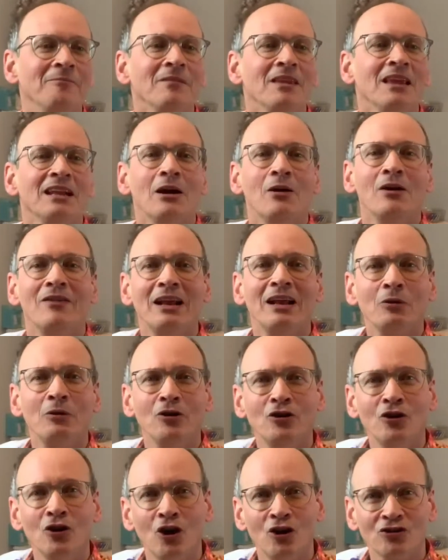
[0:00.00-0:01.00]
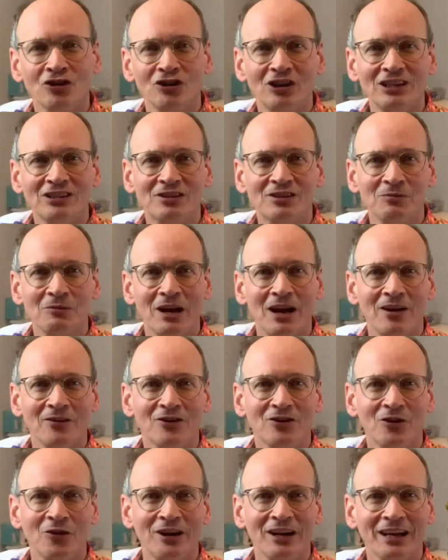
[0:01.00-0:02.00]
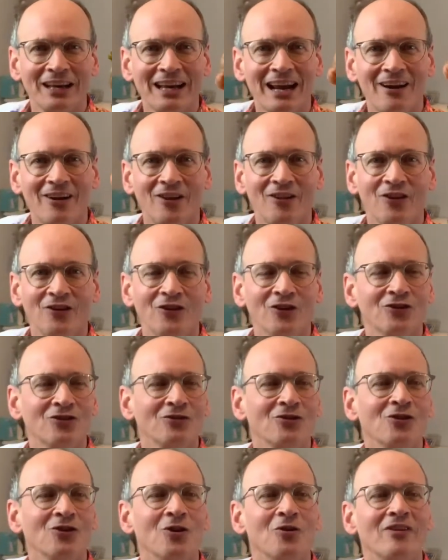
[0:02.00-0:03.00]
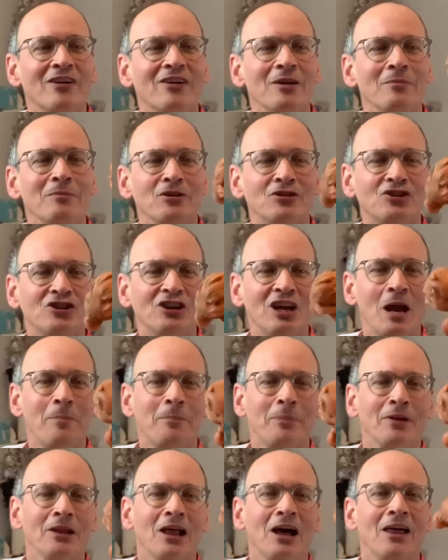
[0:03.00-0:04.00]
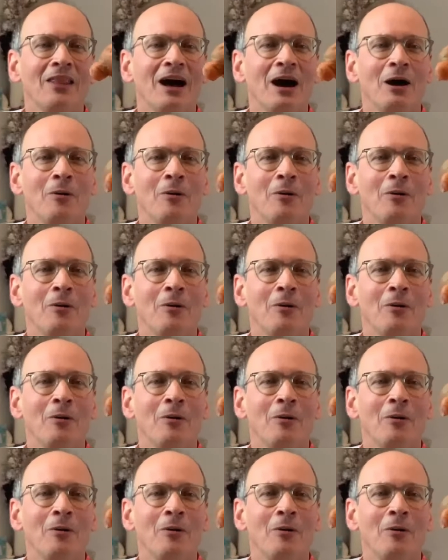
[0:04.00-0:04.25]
Now, if anyone knows a decent way of growing a carrot that doesn't go very misshapen like that